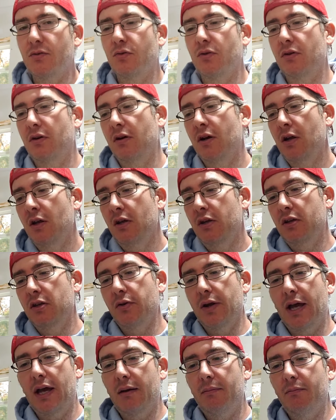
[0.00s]
or
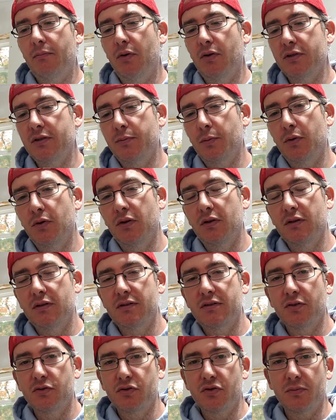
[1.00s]
you had multiple
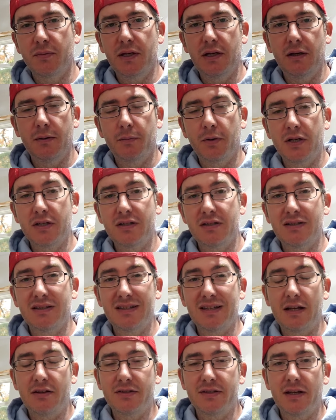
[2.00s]
social media
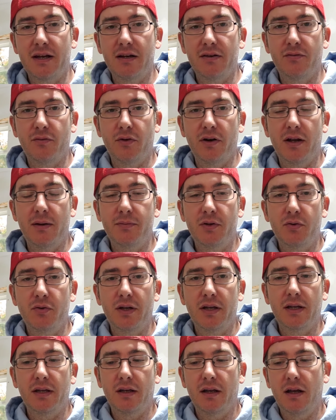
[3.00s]
presences outside of what I'm doing,